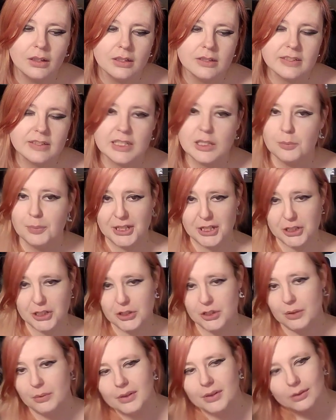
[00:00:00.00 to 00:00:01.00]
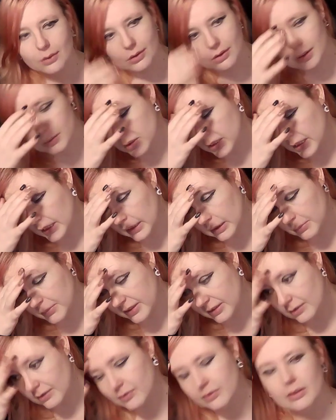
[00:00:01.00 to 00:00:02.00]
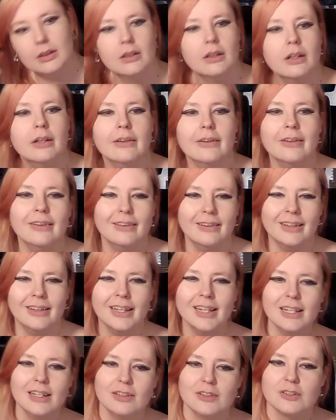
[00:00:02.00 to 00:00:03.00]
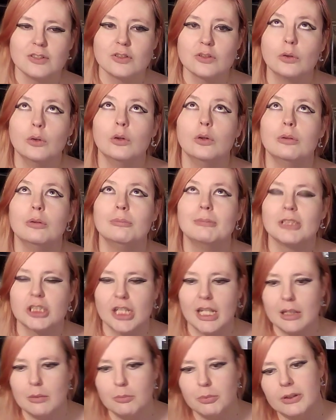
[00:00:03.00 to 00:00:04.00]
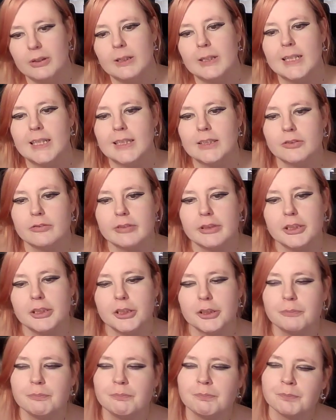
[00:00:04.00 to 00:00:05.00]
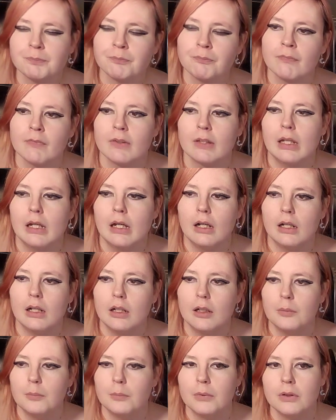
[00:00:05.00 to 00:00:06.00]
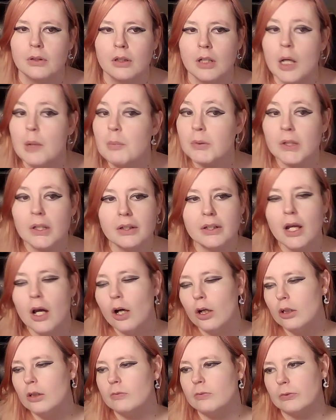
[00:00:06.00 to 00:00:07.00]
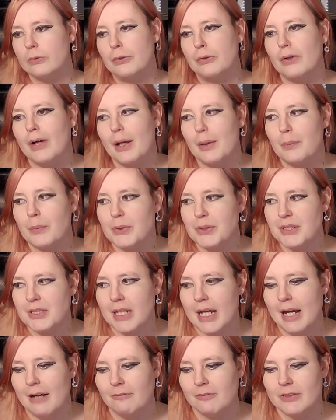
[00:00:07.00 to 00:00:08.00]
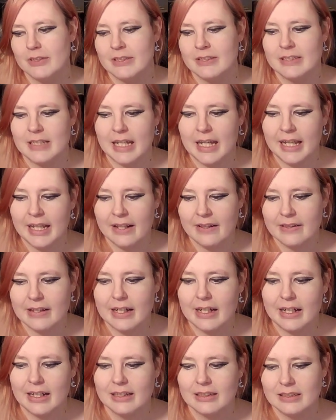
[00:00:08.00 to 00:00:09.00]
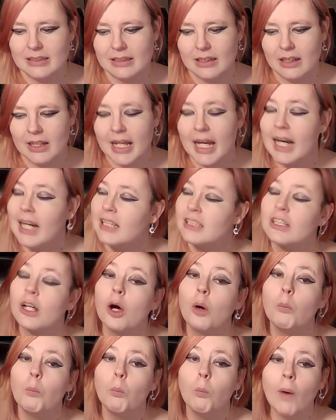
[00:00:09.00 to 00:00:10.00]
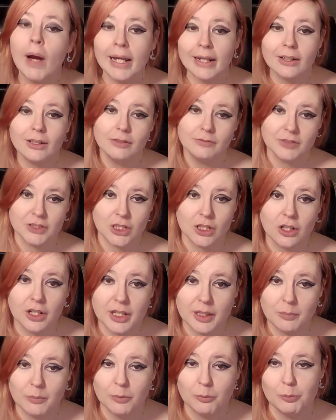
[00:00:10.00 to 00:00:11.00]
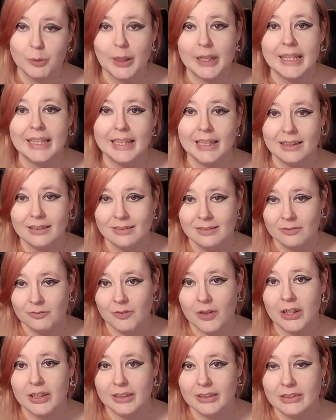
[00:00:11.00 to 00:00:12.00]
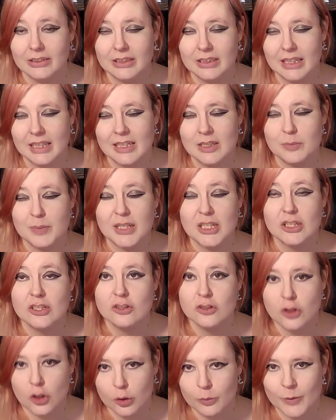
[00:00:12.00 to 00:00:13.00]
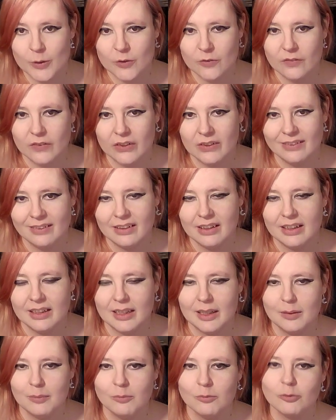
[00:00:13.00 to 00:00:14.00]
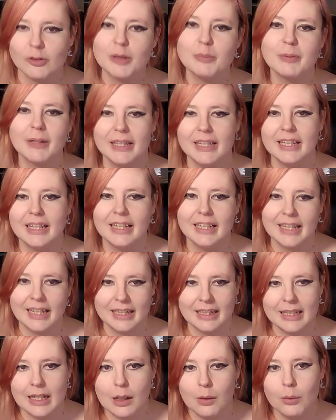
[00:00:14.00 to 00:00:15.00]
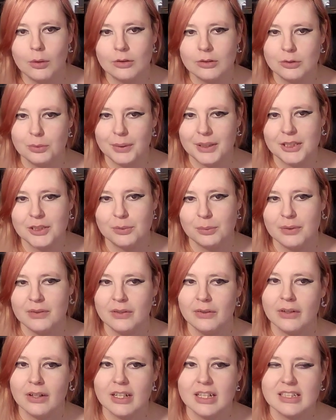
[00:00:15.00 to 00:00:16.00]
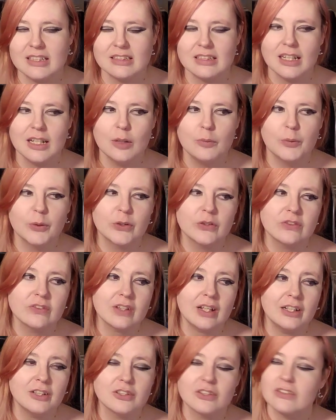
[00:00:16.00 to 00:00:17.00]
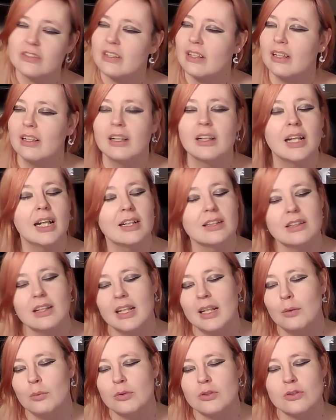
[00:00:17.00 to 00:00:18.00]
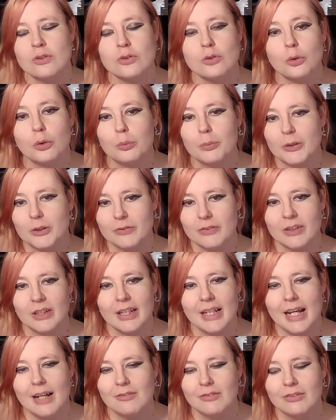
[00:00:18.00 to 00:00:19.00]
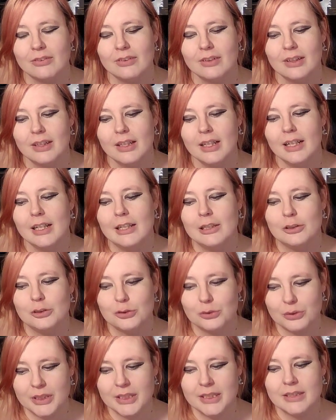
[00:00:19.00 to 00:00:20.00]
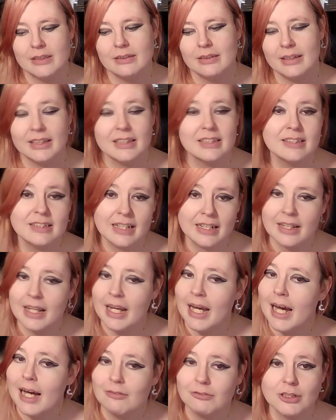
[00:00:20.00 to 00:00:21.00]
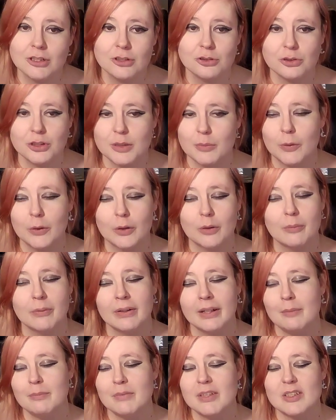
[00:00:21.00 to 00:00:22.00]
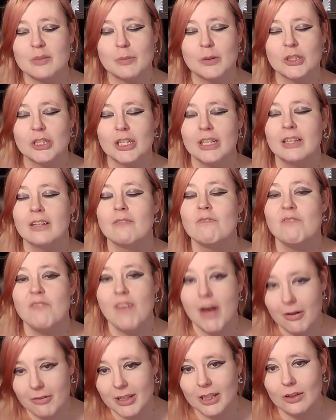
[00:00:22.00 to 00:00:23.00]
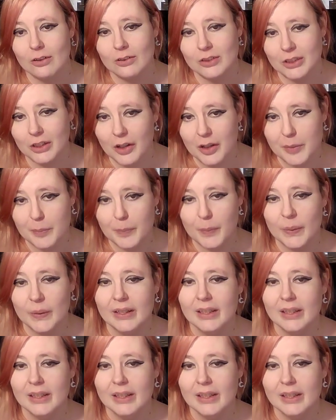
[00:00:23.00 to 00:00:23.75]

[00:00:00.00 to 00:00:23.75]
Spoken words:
Xenoblade 2, and I was killing myself. So much gameplay I had to redo. But no, overall, I would have to say that I had a whale of a time playing Violet. It's been so much fun, and I'm replaying it again now on Twitch with you guys because it was so much fun. I haven't enjoyed, like I said, I haven't enjoyed a Pokemon game this much in a very long time.